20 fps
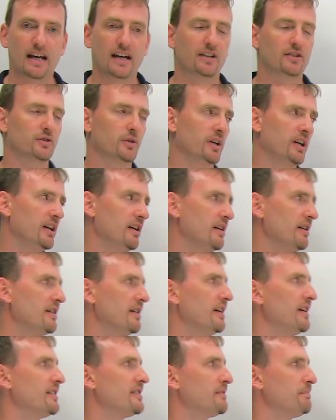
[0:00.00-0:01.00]
So here
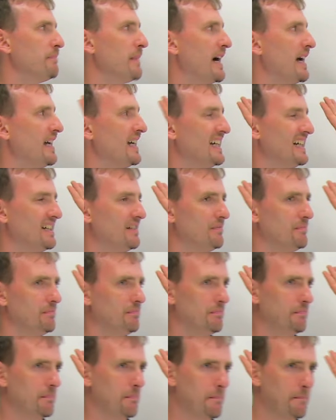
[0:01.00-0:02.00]
is my
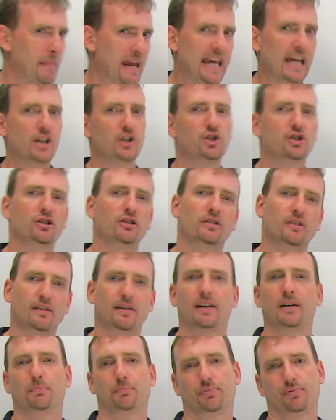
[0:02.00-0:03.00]
major
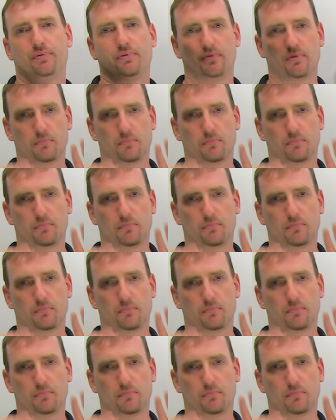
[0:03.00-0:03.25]
tip,